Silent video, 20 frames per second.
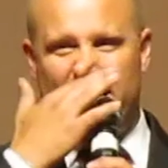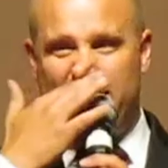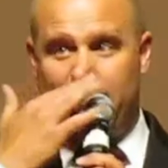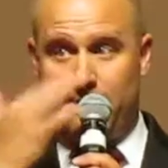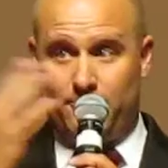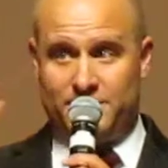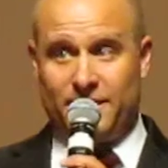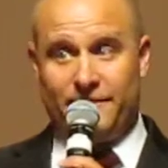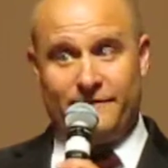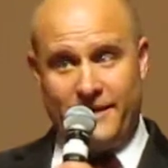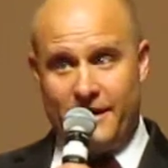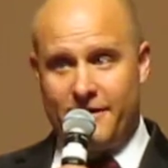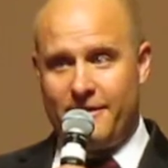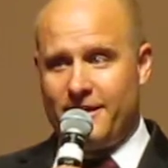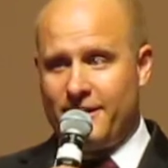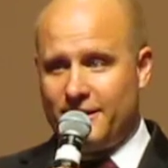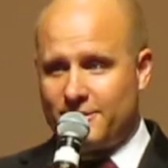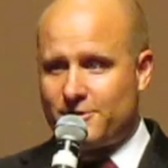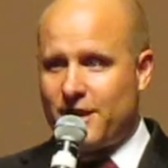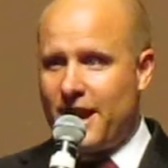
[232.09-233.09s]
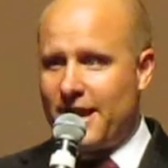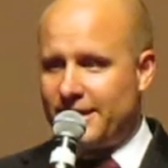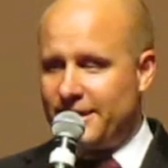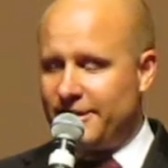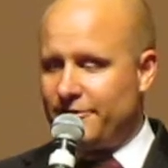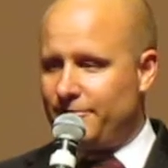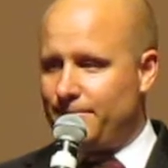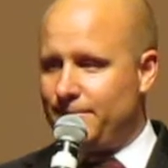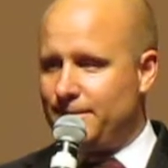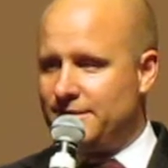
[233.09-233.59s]
That was a very
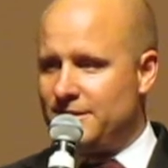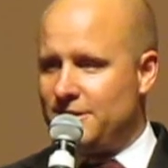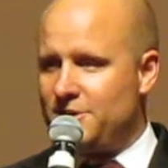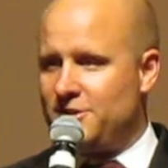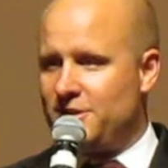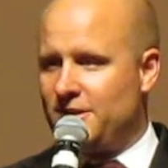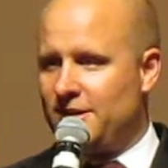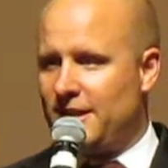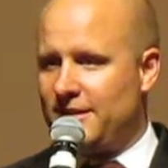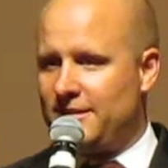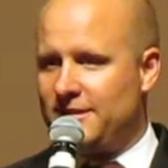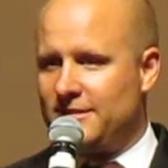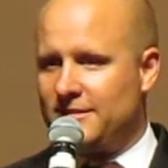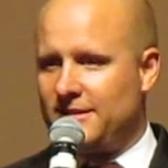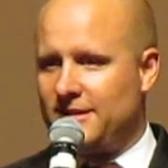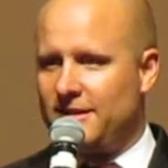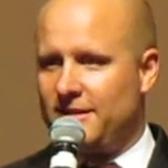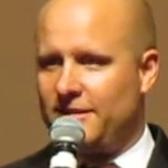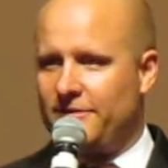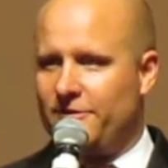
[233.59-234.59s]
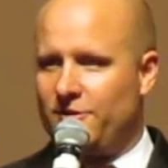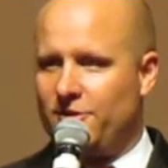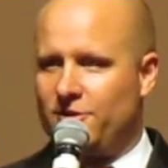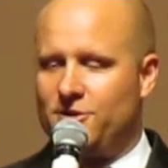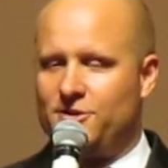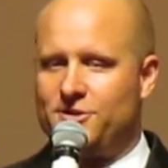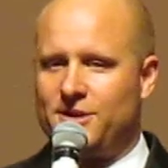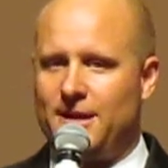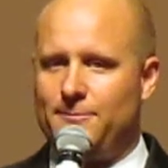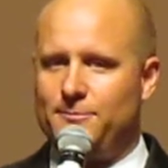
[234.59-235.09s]
attractive position. I think they did a very
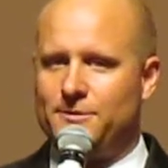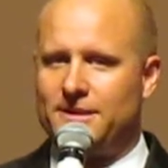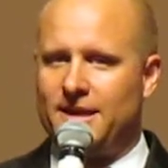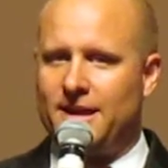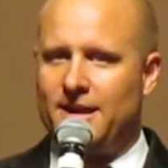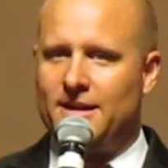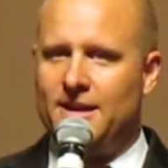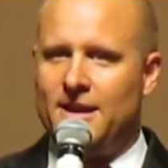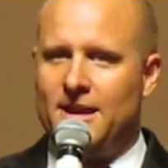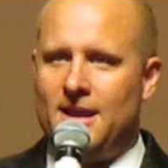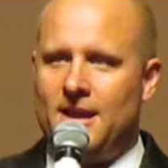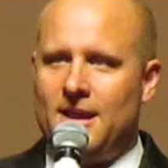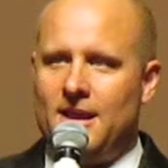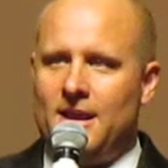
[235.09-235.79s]
good job with that.